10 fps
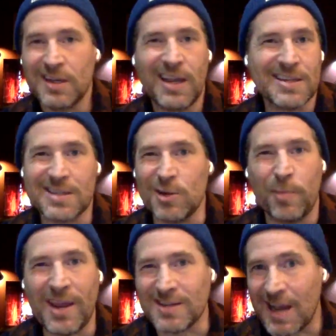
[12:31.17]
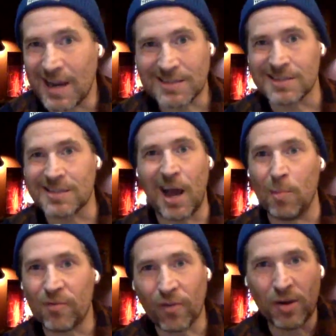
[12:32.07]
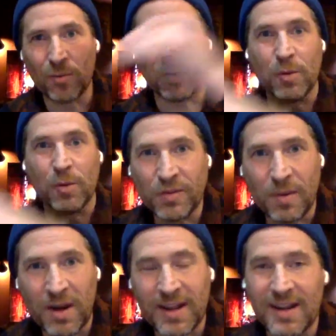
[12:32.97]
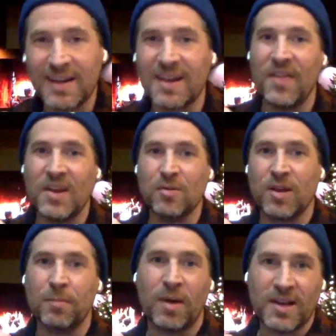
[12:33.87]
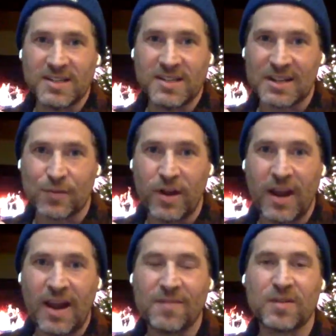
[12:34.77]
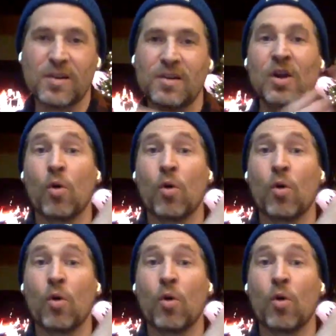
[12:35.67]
It's, do you pay taxes up front when you put the money in it and then you get money tax-free after,